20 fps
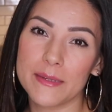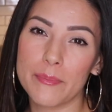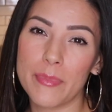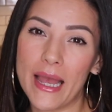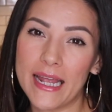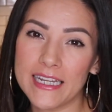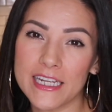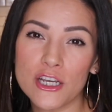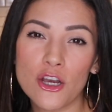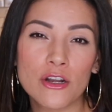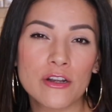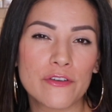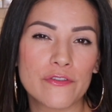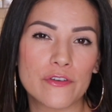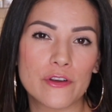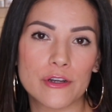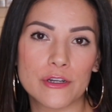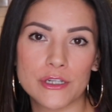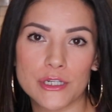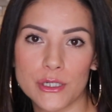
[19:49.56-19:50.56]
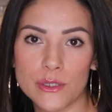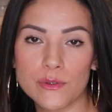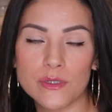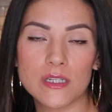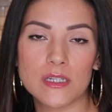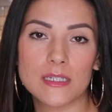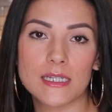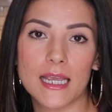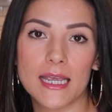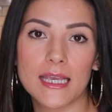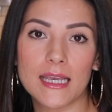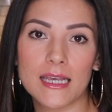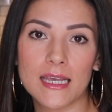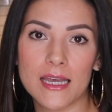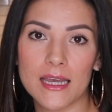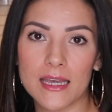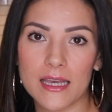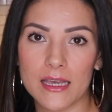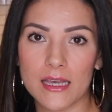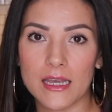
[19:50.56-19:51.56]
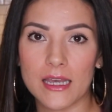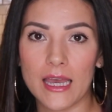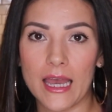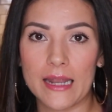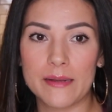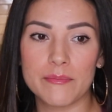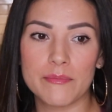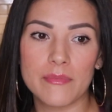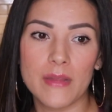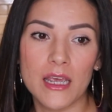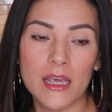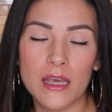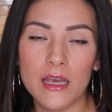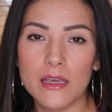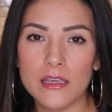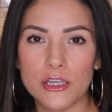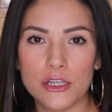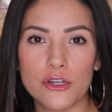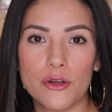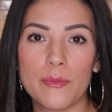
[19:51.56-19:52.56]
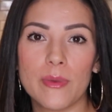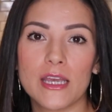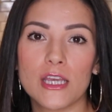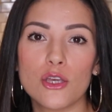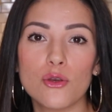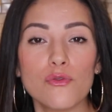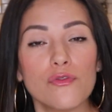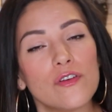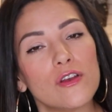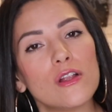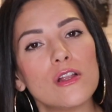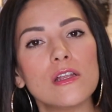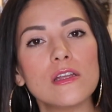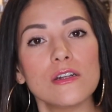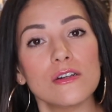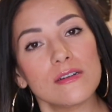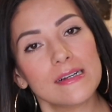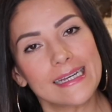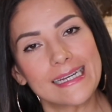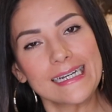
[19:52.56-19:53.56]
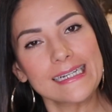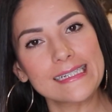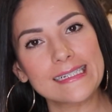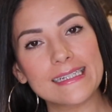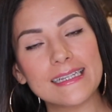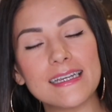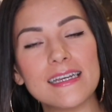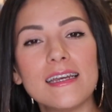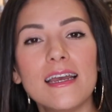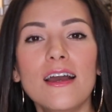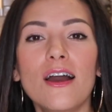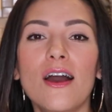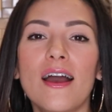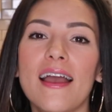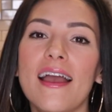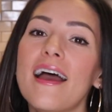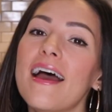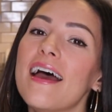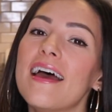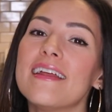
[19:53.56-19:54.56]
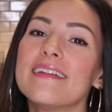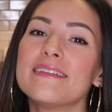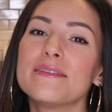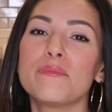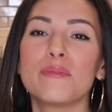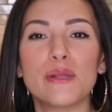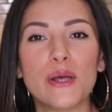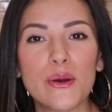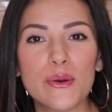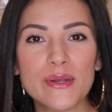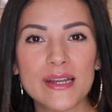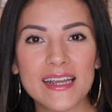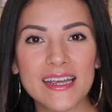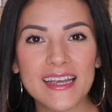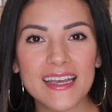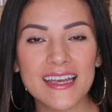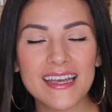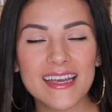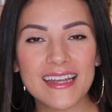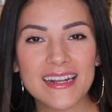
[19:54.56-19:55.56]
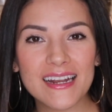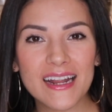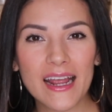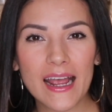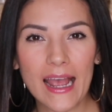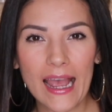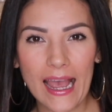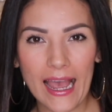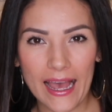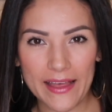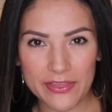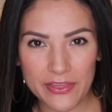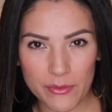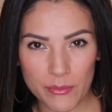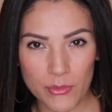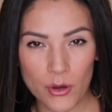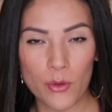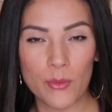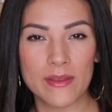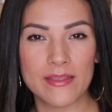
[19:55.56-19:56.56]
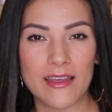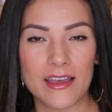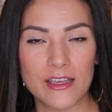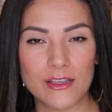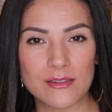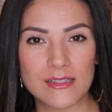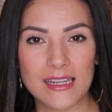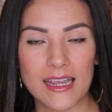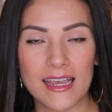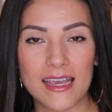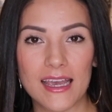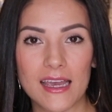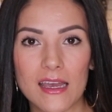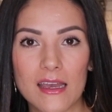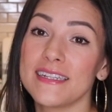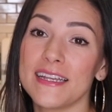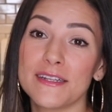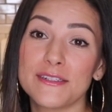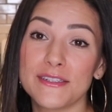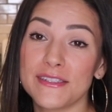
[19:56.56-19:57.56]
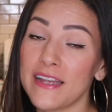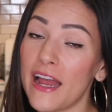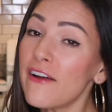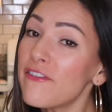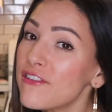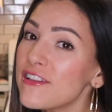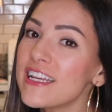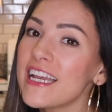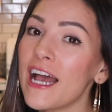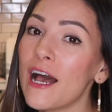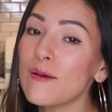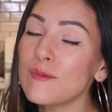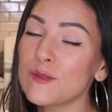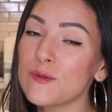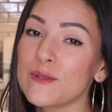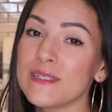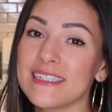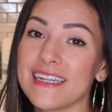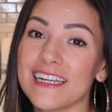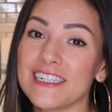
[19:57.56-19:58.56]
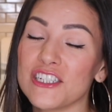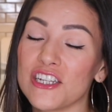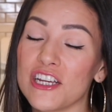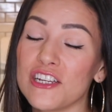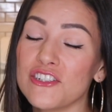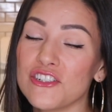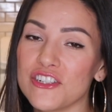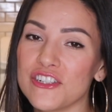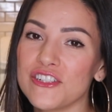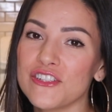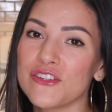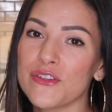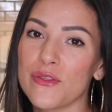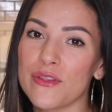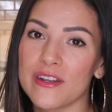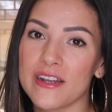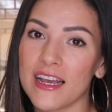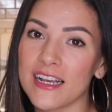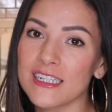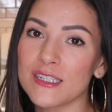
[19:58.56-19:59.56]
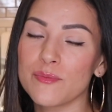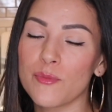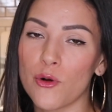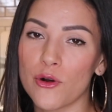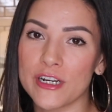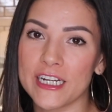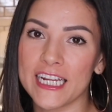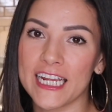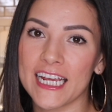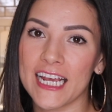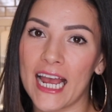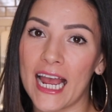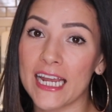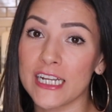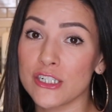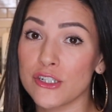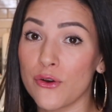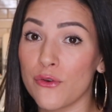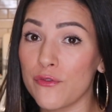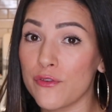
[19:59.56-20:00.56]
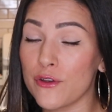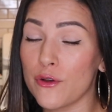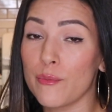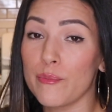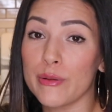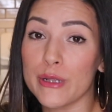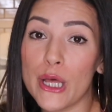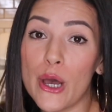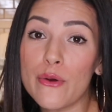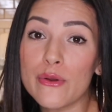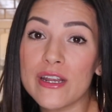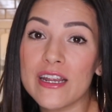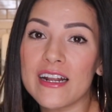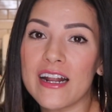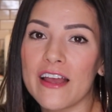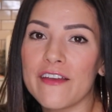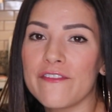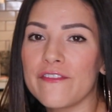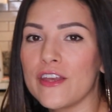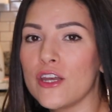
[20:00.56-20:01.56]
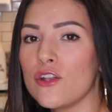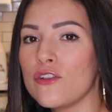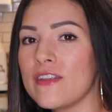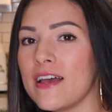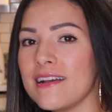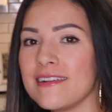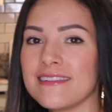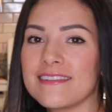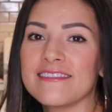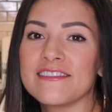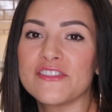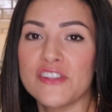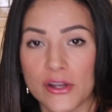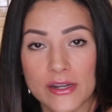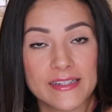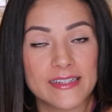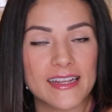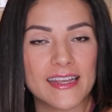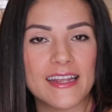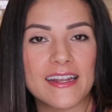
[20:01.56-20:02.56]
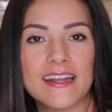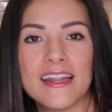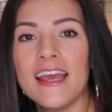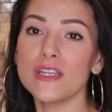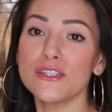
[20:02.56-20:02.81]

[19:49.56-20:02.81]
Depending on if you're new to taking it, it can, you know, make you feel a little gassy and bloated at the moment that you take it. It definitely helps with digestion, so the next morning I don't feel bloated, I feel nice and sucked in.